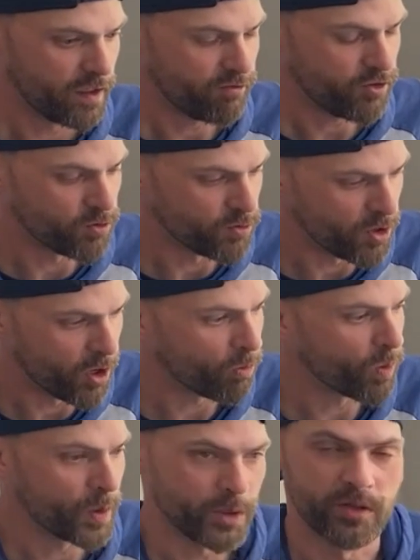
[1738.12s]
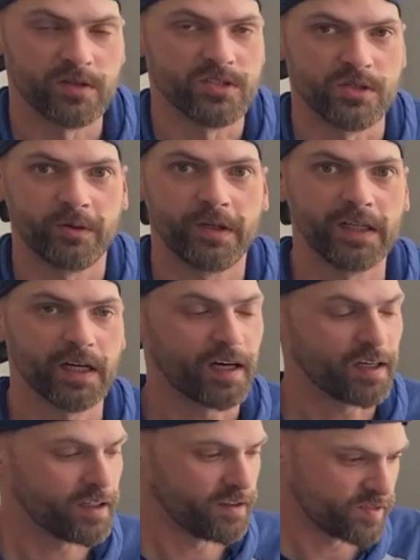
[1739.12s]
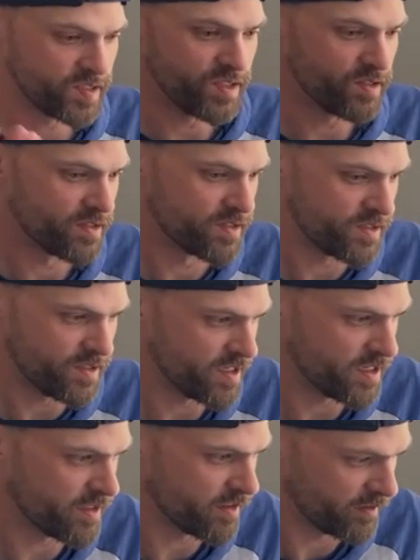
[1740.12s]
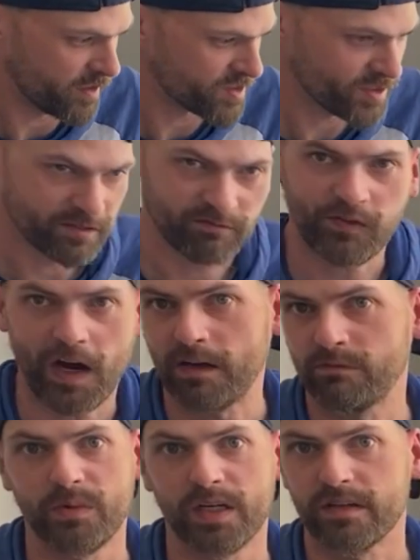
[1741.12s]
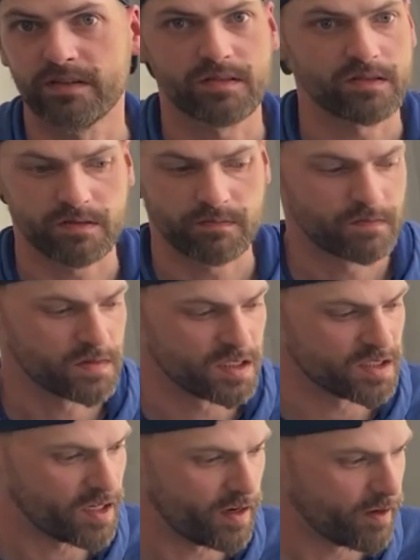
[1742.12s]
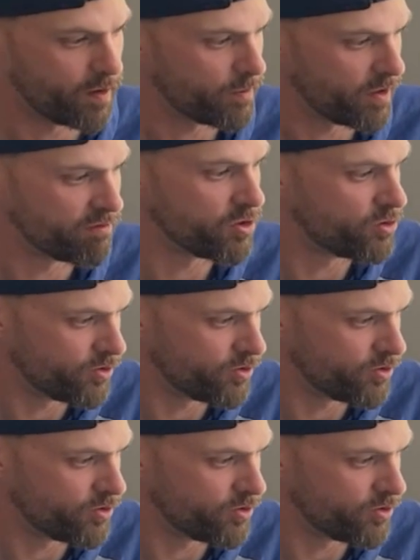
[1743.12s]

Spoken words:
If you know what you're doing, I can see this taking less than 5 minutes to set up. If